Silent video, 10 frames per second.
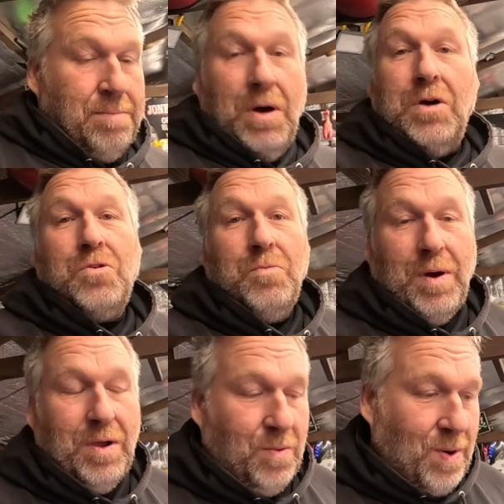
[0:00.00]
Michael,
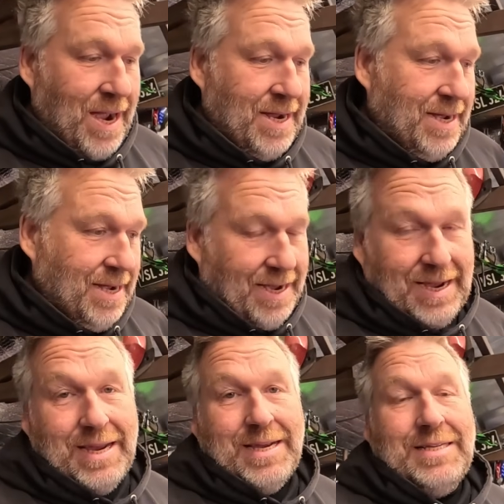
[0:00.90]
by the way,
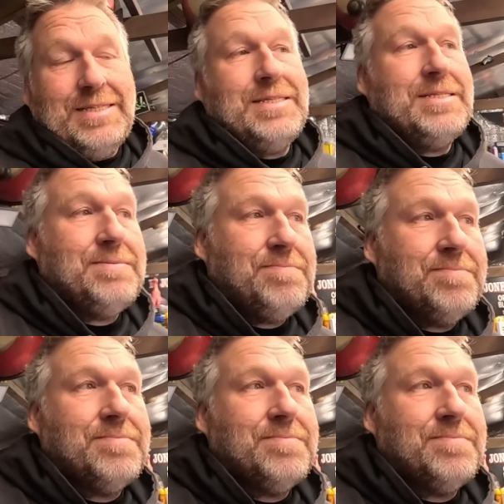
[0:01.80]
is